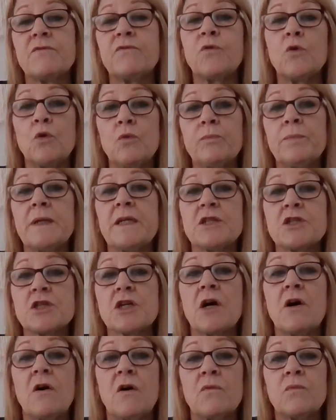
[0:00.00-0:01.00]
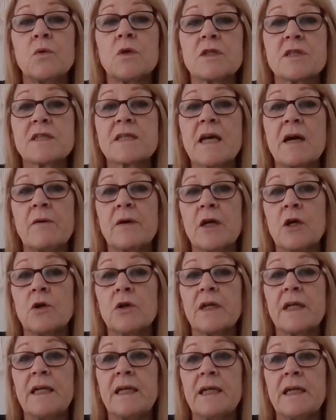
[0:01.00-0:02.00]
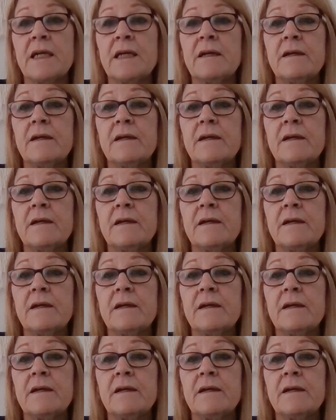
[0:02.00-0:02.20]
full picture of what's going on here,